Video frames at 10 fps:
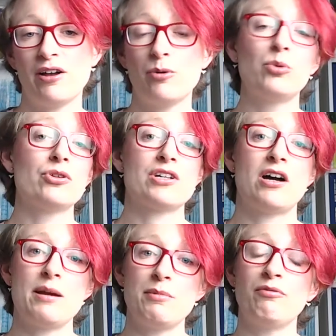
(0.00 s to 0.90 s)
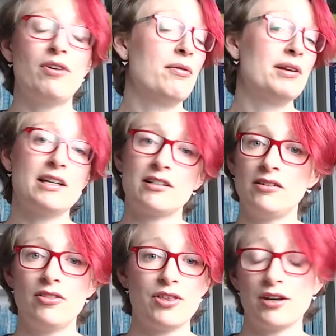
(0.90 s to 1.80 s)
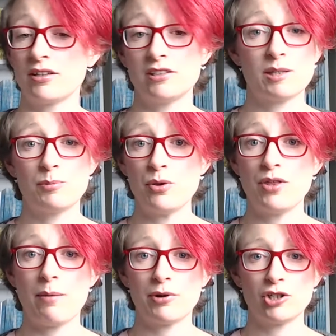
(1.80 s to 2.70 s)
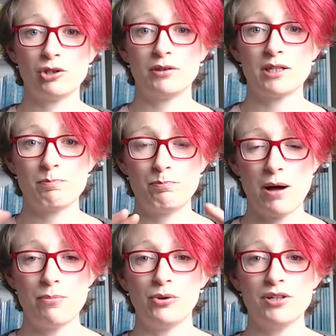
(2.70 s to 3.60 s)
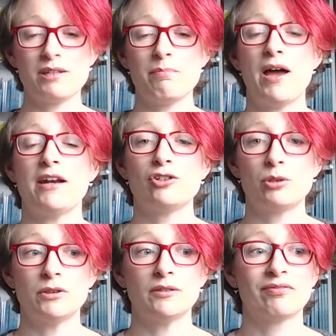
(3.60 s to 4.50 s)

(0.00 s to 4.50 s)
all the time and very little that can dispute that because you're in this bubble that's impenetrable.